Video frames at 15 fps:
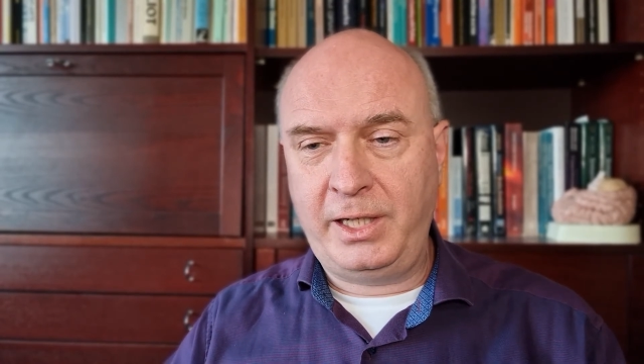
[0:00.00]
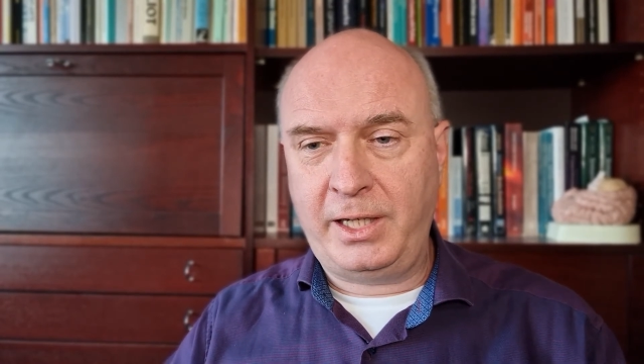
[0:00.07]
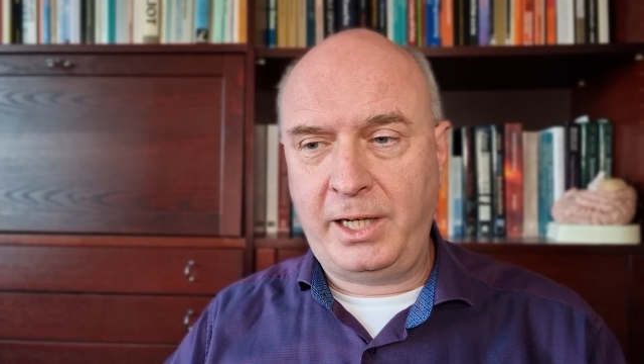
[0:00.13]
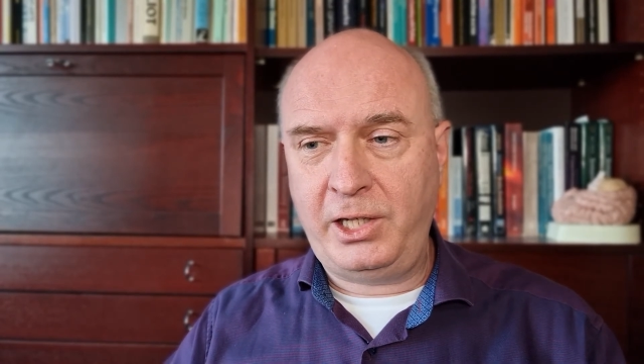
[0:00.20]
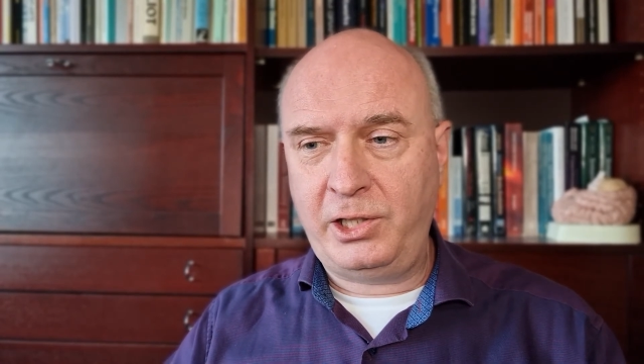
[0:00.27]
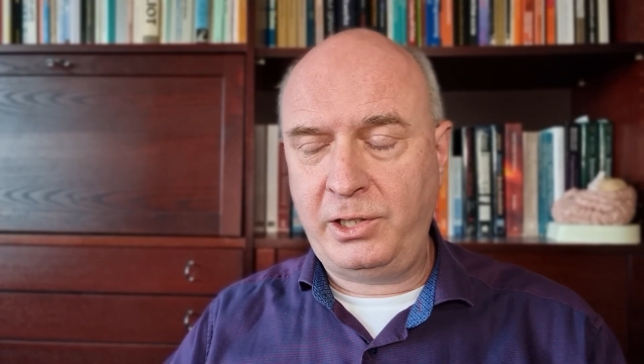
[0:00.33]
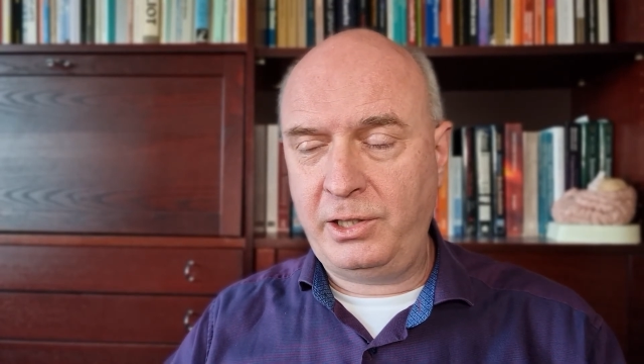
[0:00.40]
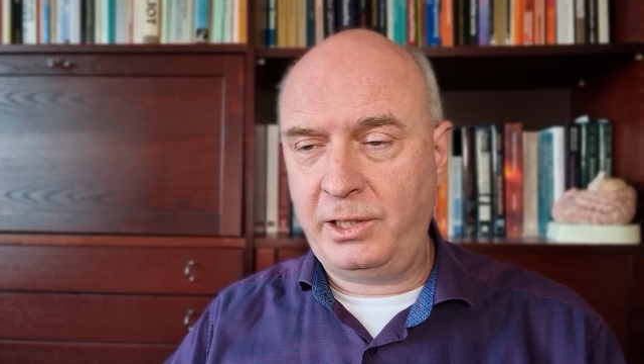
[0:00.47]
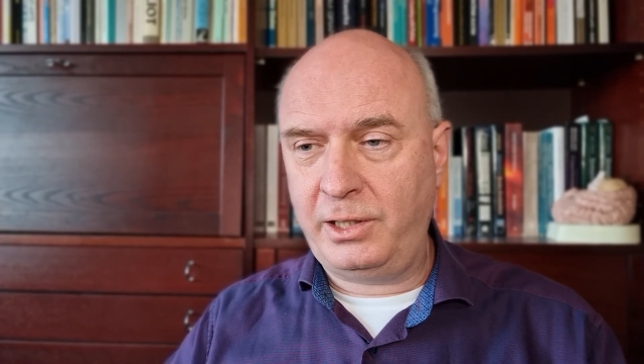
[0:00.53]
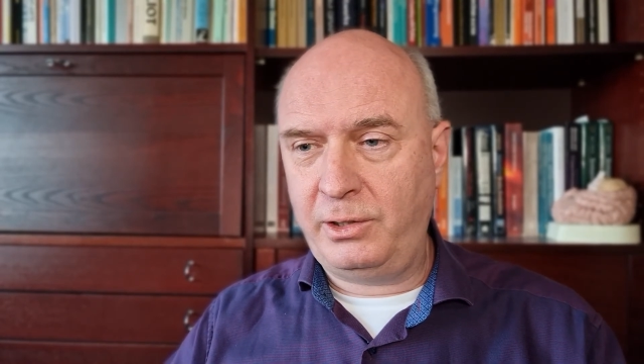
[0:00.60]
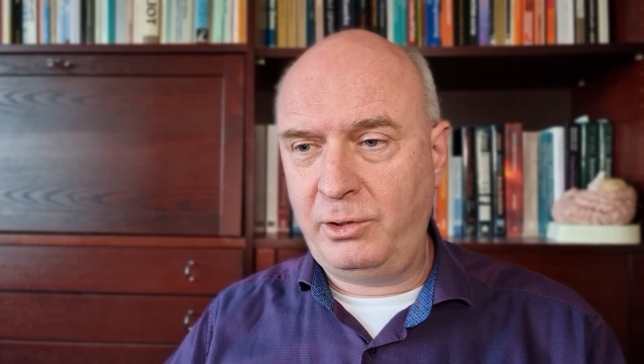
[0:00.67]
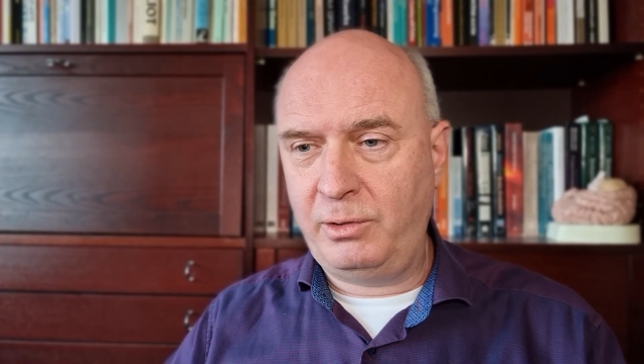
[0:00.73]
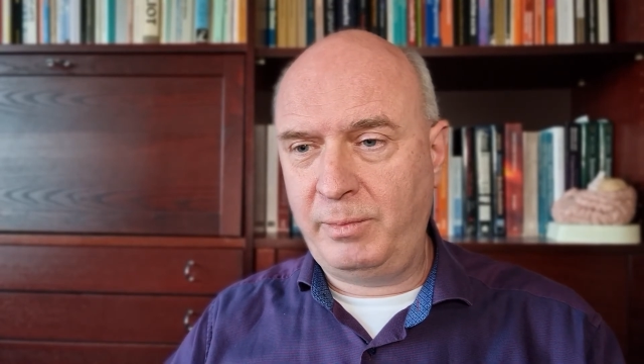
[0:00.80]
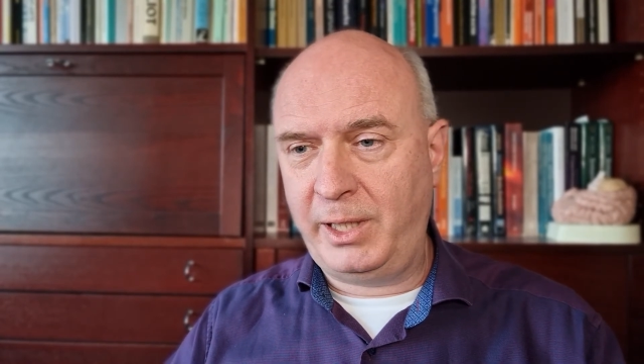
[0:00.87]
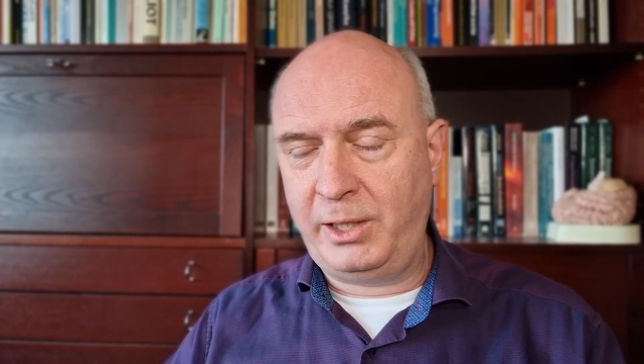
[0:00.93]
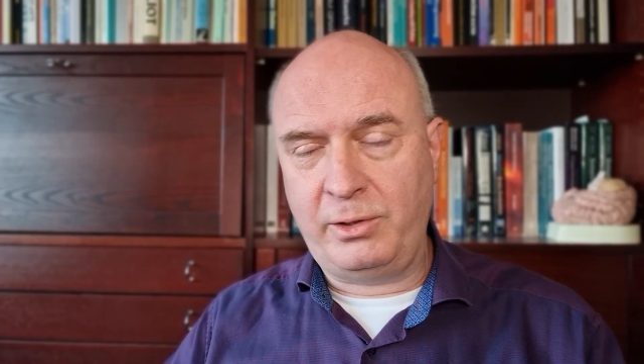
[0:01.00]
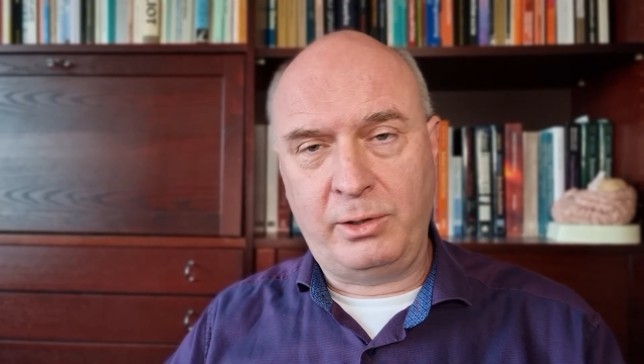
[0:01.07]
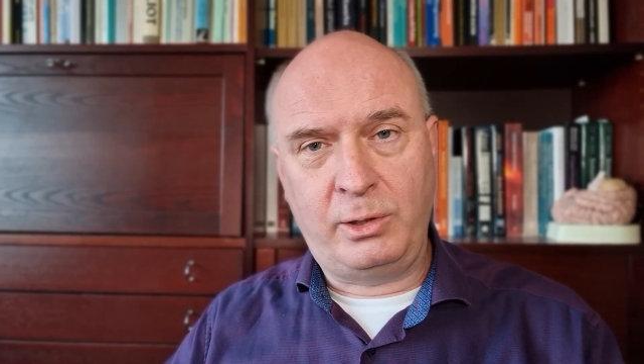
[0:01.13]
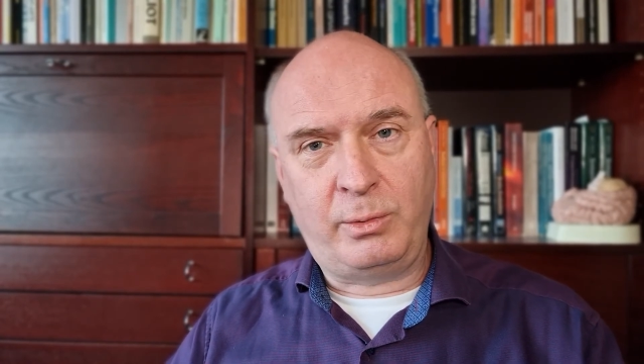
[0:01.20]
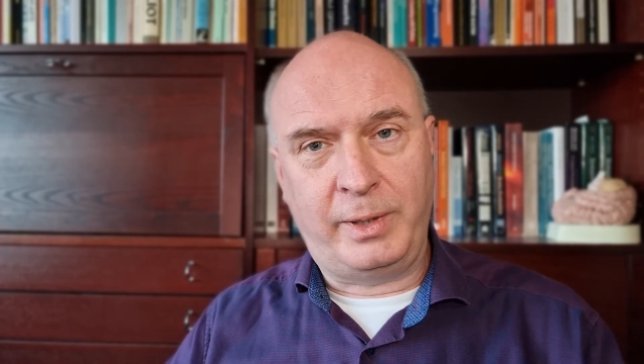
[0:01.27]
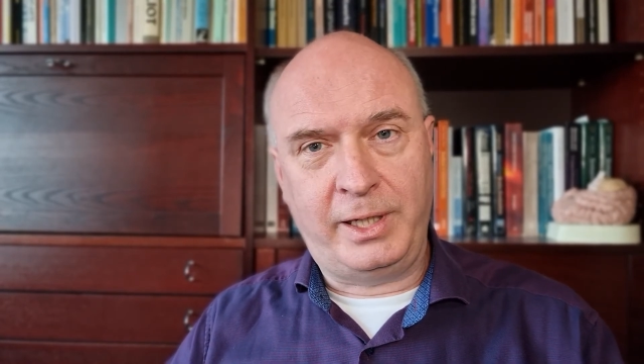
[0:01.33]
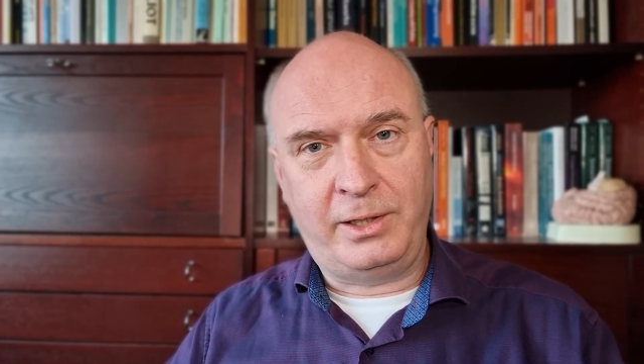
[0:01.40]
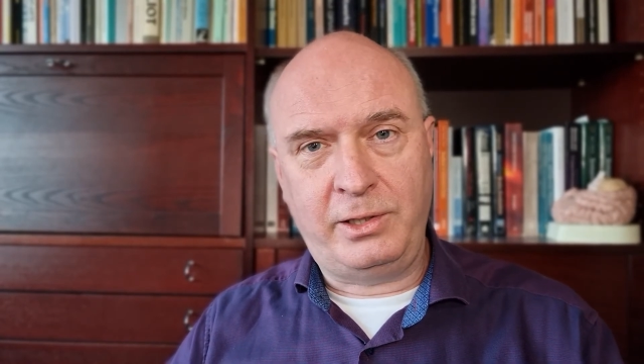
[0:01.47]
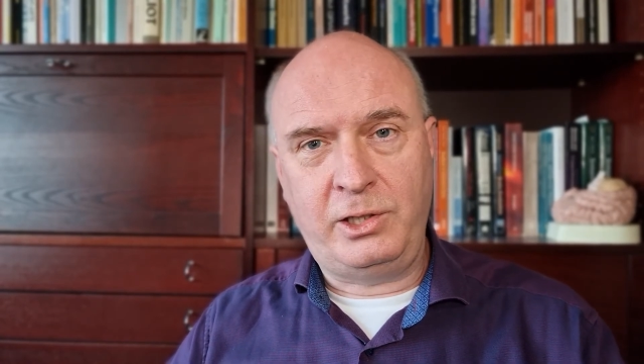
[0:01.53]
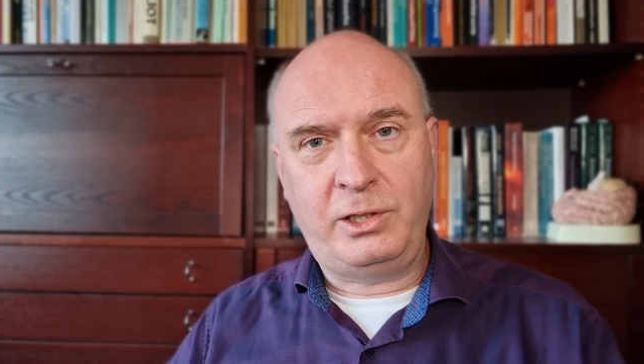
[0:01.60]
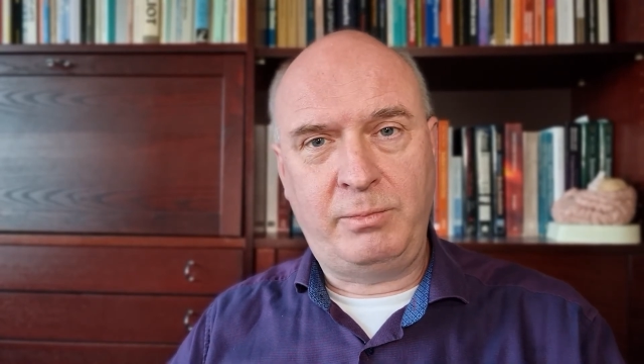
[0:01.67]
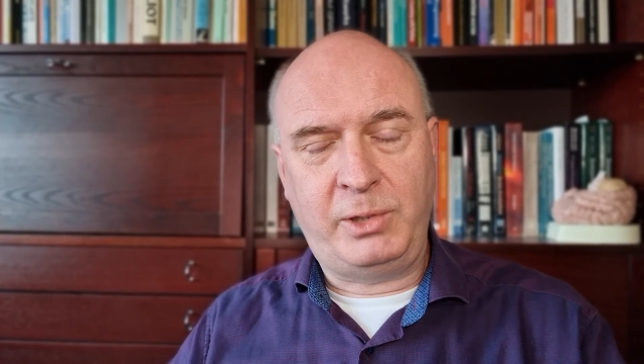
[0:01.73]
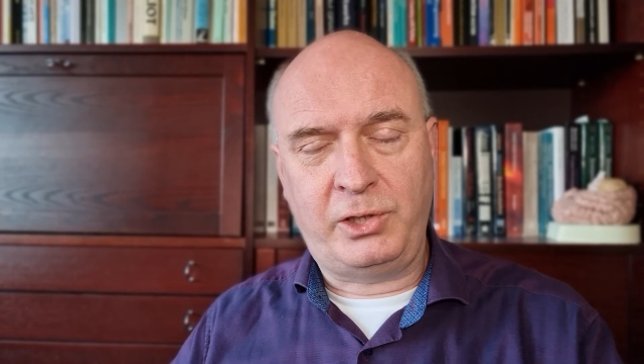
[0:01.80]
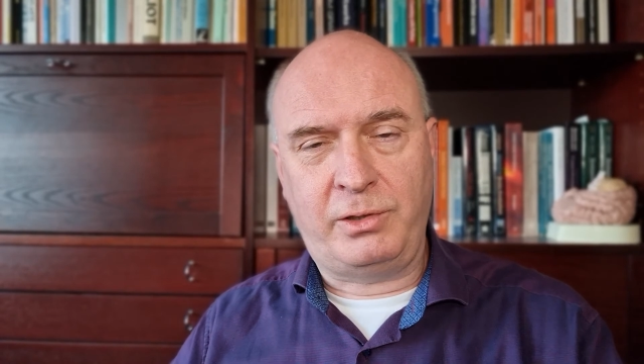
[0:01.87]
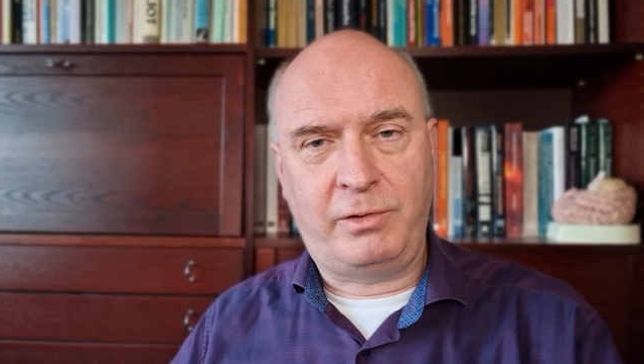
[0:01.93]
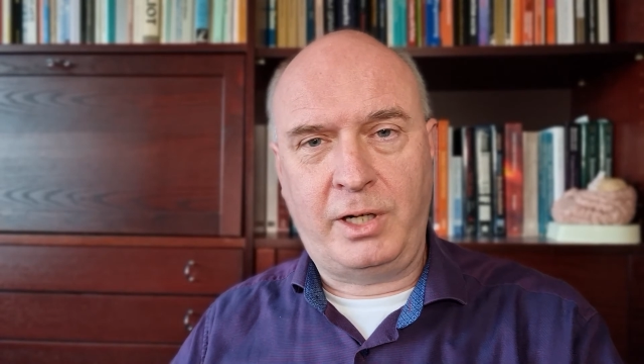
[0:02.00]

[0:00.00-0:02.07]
nice to make your acquaintance, Mr.